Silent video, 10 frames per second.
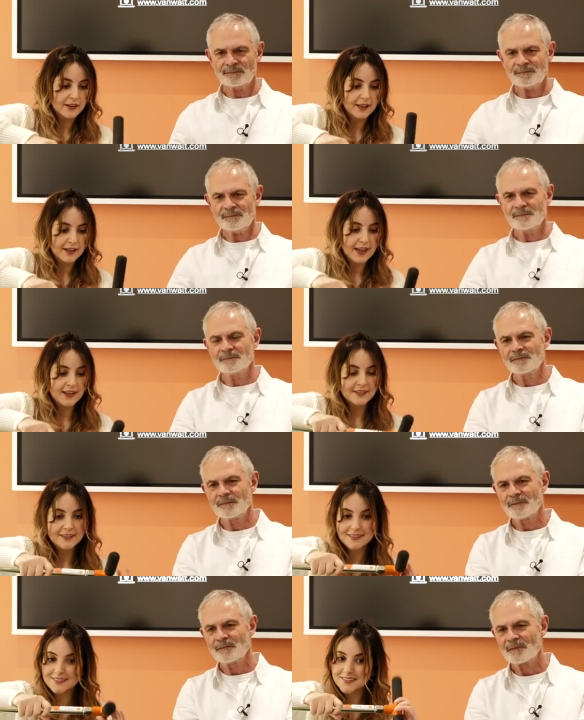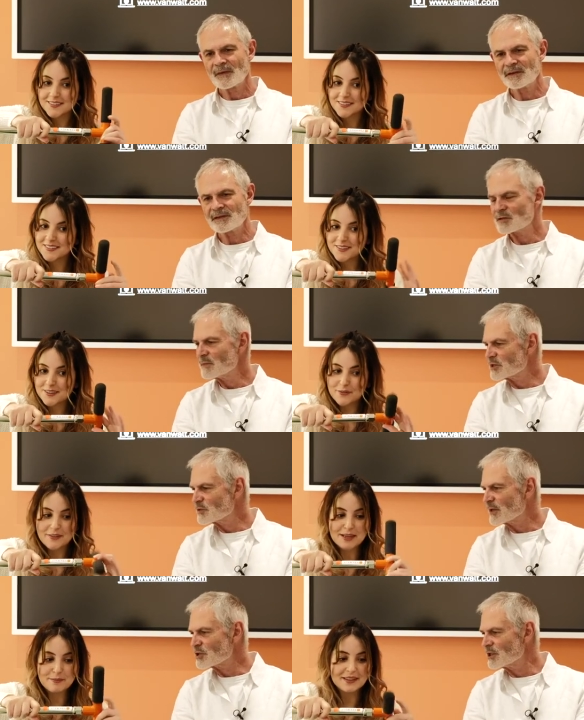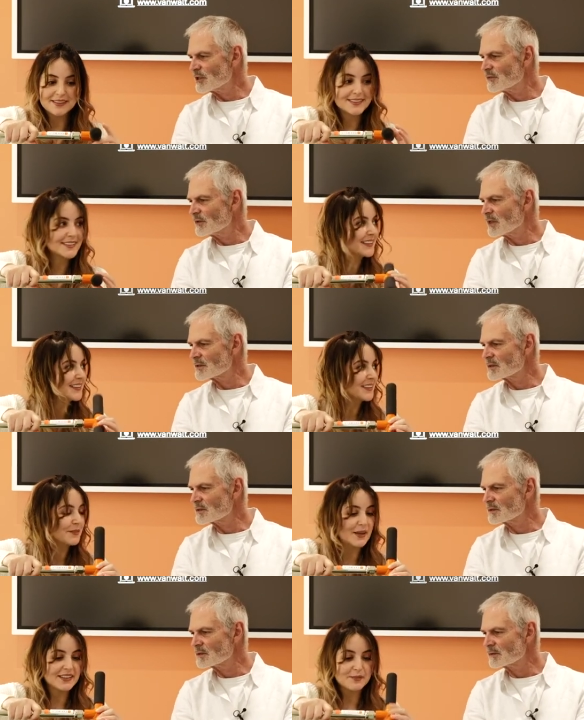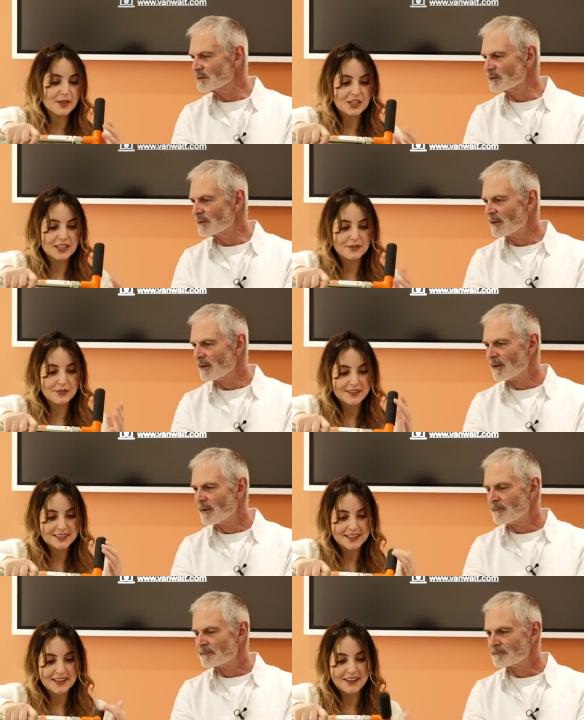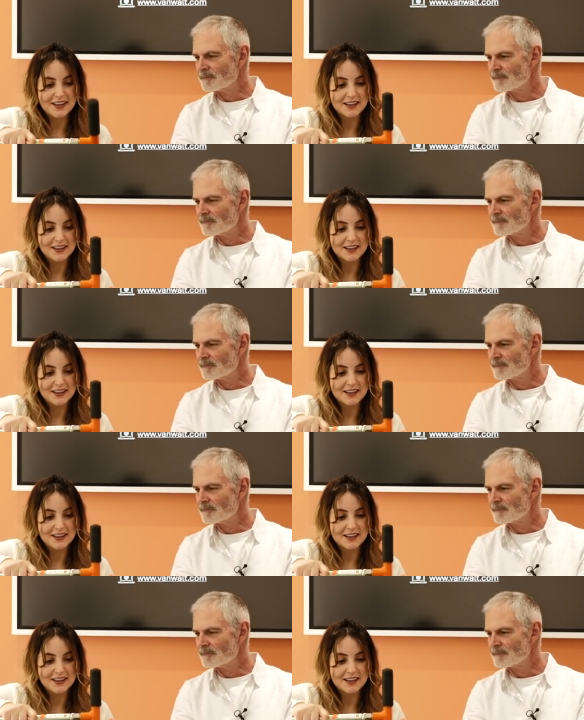Speaker 1: Again, this is made specially for us. made specially for us. Again, the